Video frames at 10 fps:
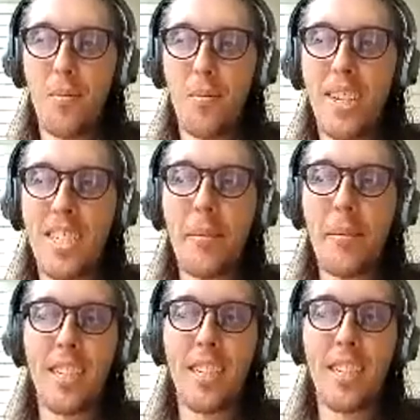
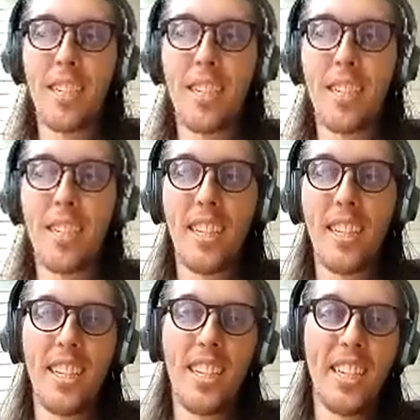reasonably clear that it
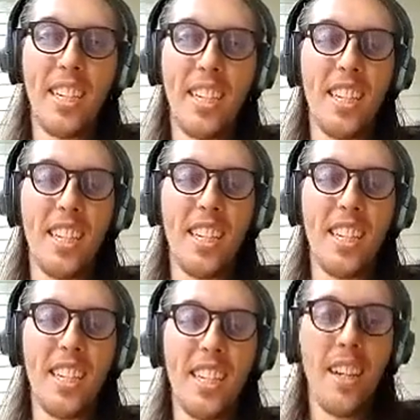doesn't need a
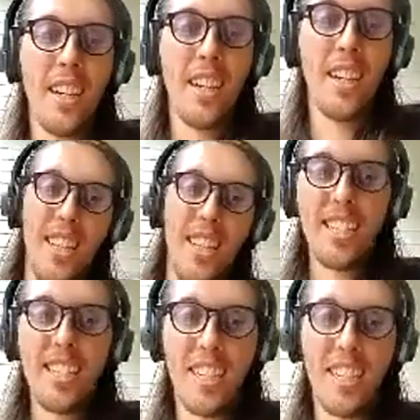token, at
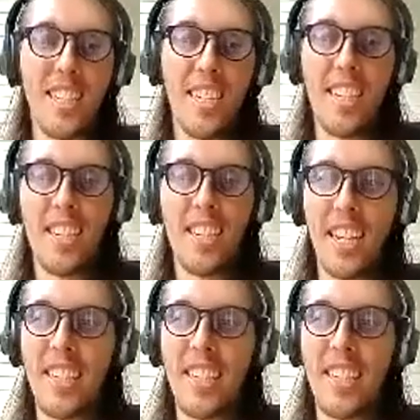least at this stage.